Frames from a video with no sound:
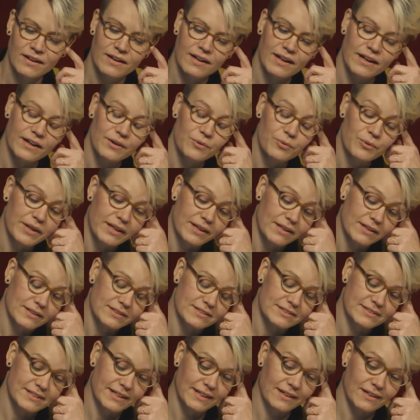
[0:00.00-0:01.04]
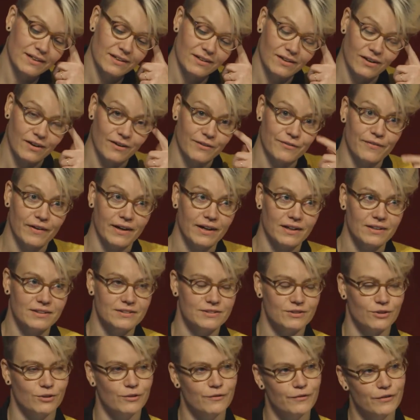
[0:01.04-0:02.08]
And we sync our files
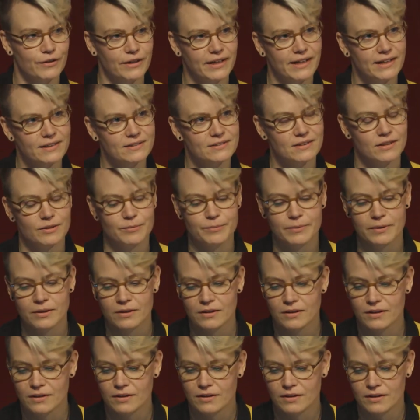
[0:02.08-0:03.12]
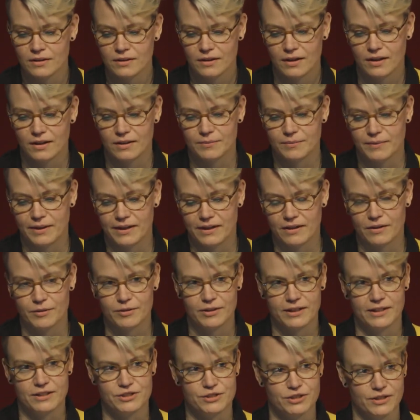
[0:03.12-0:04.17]
over GitHub, and our
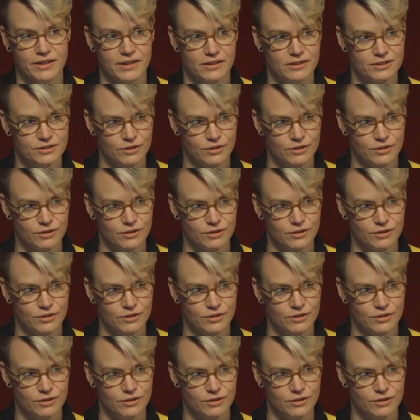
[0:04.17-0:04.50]
engineers